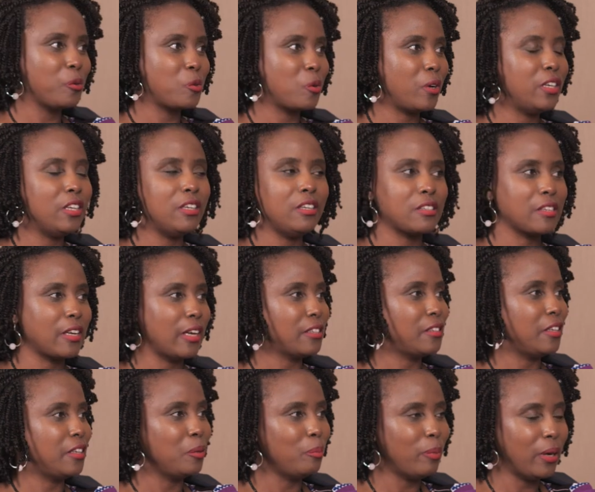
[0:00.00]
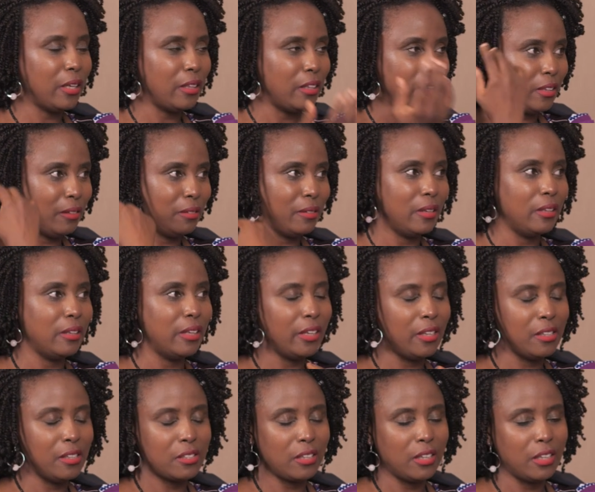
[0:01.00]
I was really disgusted by the
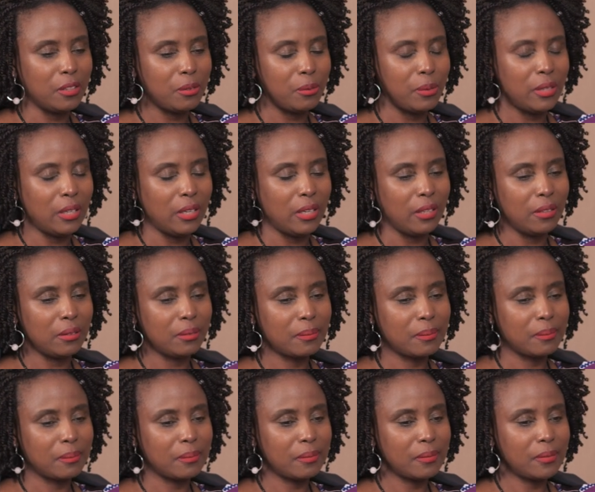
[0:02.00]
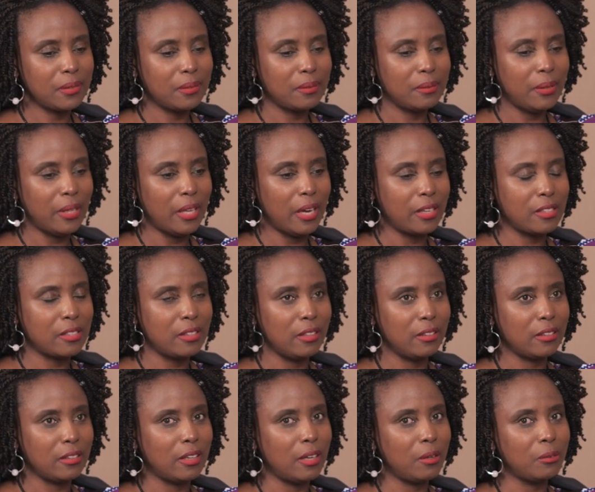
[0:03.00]
incident with the
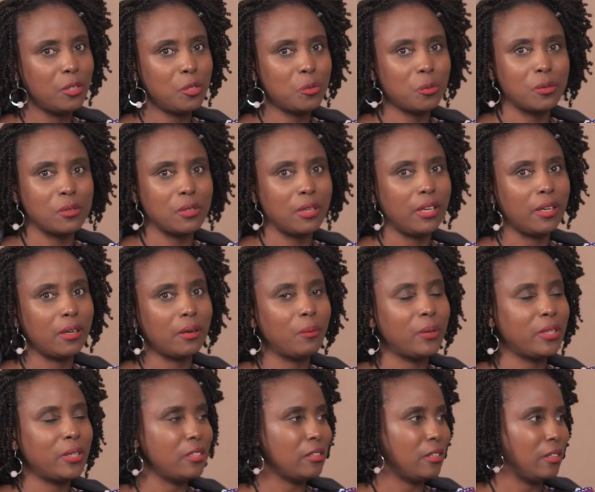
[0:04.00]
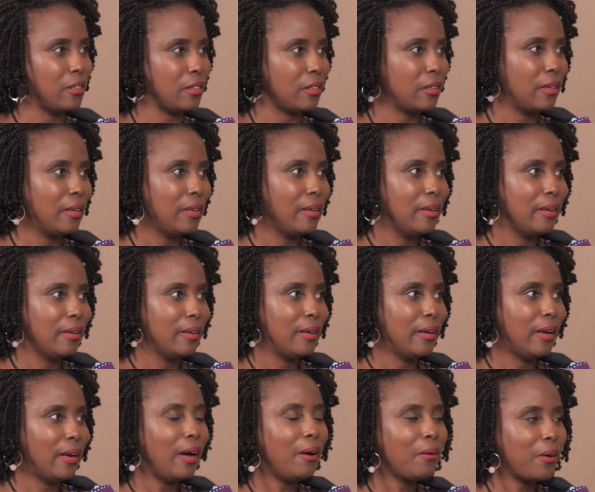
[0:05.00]
accident. Now this was like, what is this?
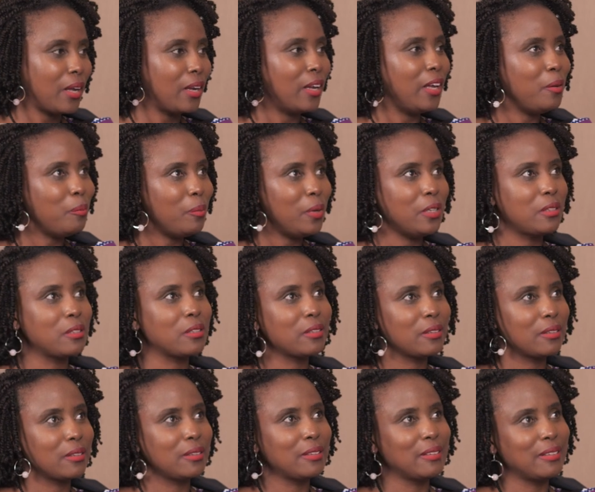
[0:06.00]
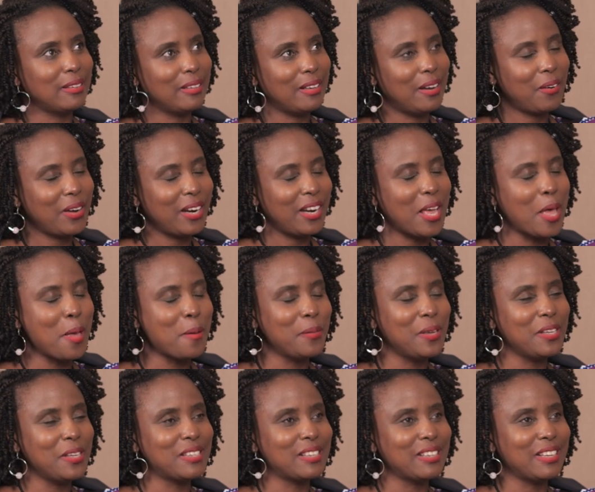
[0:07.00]
How can I miss, how can I
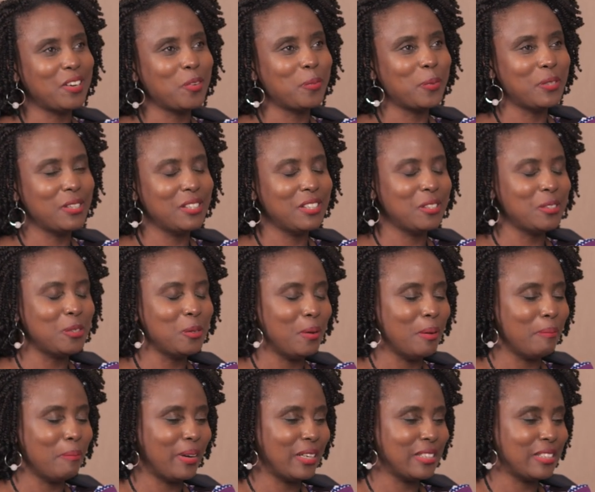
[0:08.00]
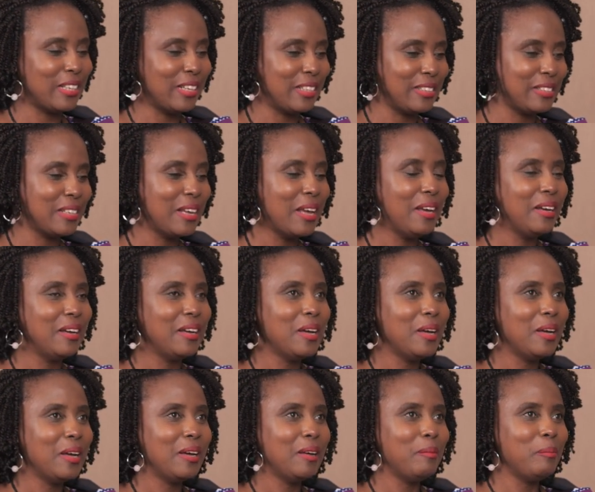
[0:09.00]
miss an opportunity to do a master's?
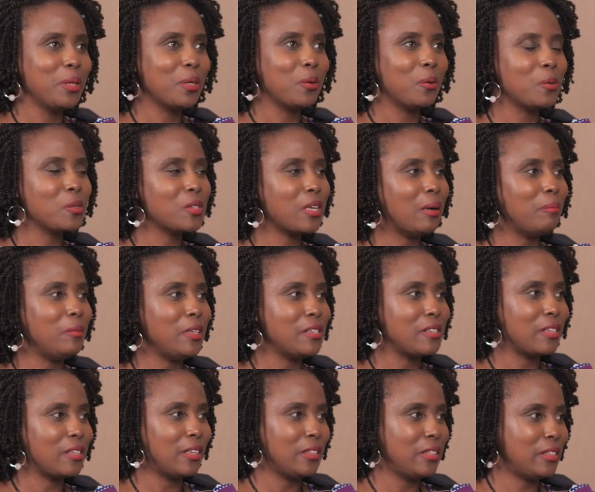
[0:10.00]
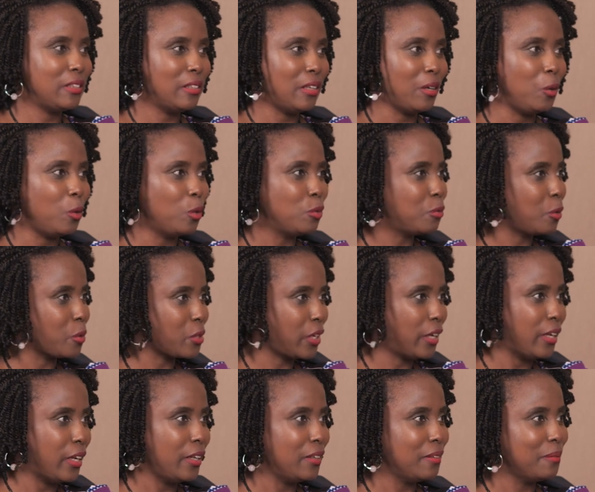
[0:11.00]
Because I'm in such a
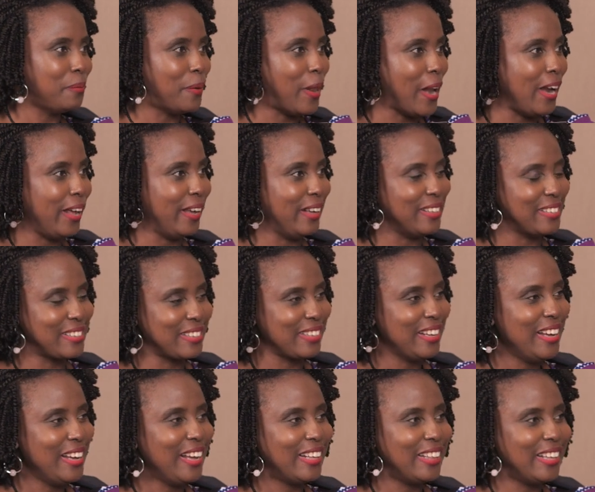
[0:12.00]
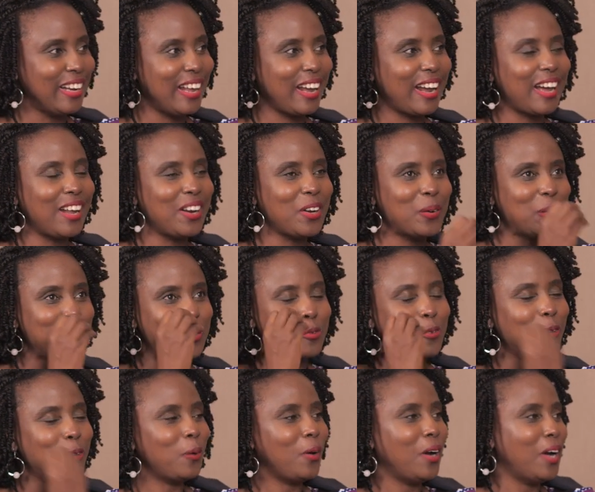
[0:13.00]
godforsaken place that I cannot
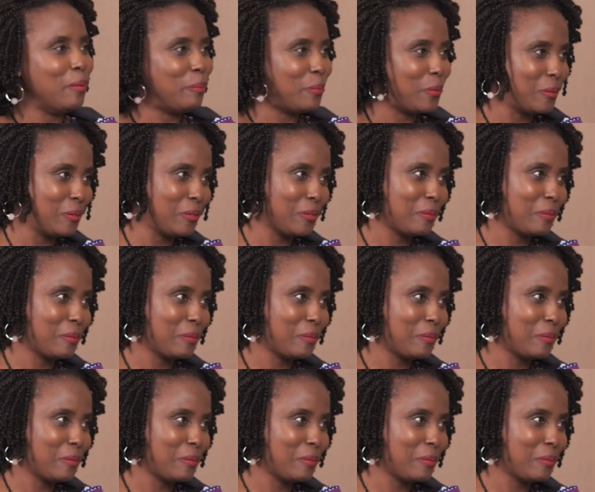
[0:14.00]
follow up